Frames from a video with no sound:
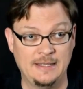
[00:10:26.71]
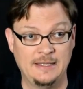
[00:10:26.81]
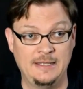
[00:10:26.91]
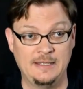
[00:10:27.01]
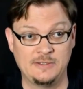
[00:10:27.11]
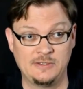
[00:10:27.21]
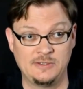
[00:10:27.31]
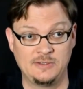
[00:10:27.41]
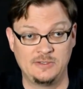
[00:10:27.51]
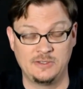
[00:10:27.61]
is
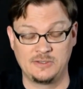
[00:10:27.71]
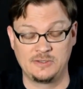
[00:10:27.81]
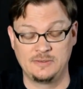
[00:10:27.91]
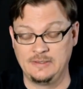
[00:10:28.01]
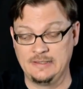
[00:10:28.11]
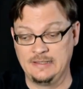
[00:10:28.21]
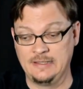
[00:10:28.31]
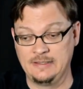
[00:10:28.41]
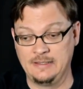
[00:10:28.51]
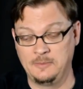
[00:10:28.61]
just
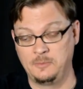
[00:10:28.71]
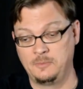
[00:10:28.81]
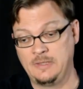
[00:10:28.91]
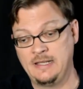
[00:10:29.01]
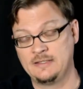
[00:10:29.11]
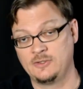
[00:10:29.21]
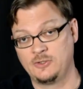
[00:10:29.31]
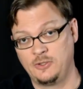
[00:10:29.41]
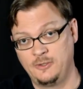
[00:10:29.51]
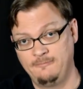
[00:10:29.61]
it takes a
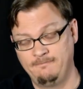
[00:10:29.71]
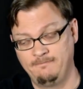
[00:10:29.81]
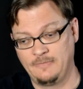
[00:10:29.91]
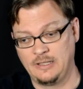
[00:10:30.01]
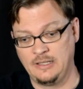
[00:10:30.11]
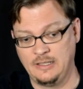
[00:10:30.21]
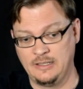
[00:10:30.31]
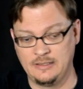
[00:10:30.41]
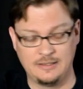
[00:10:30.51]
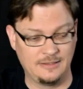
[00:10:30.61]
turn,
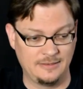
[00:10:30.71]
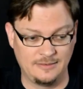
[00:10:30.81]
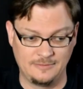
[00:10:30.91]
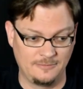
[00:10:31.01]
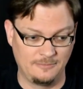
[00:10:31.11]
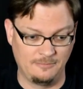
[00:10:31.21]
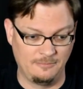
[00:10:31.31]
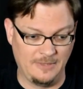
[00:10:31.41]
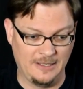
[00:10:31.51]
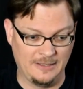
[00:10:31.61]
and
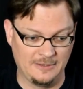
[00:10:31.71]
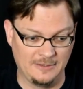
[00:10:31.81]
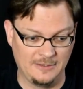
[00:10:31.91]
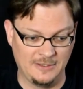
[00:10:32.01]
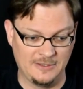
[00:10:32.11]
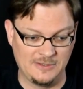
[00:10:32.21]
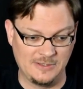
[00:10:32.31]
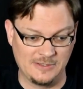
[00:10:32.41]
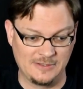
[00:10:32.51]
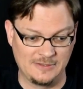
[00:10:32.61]
man, it
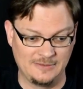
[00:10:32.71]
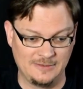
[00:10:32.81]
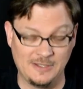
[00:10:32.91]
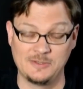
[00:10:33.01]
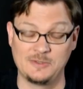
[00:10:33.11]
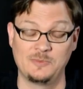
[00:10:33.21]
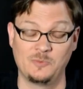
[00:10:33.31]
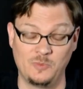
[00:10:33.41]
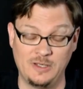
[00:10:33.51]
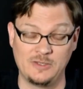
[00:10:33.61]
is
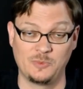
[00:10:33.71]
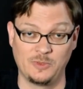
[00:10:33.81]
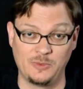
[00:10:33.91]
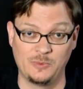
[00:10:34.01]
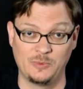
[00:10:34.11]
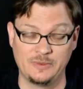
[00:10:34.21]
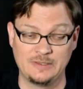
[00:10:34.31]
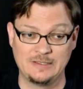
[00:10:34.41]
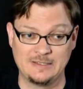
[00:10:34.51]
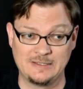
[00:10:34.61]
really cool.
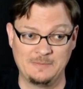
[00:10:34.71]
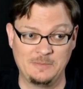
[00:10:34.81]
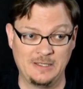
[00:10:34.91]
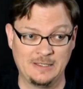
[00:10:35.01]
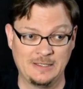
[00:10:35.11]
It's something.